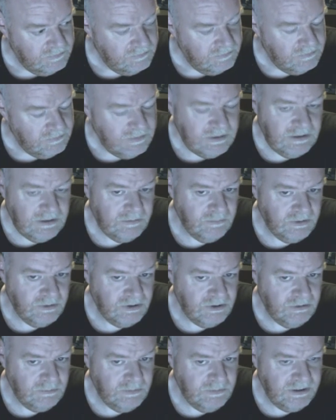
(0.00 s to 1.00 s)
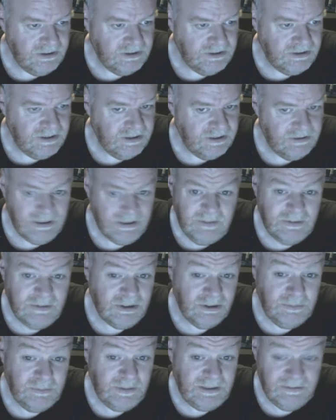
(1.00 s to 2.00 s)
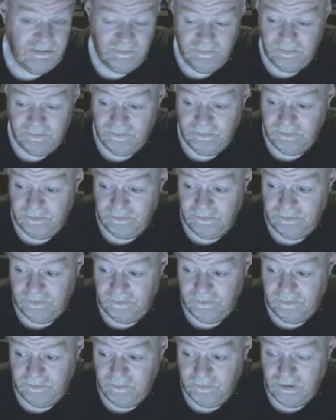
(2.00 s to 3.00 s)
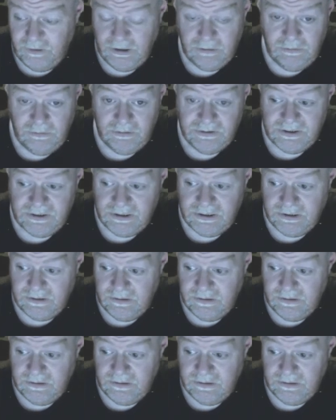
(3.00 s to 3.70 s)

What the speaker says: Devon's come back inside. Devon's has been running around today.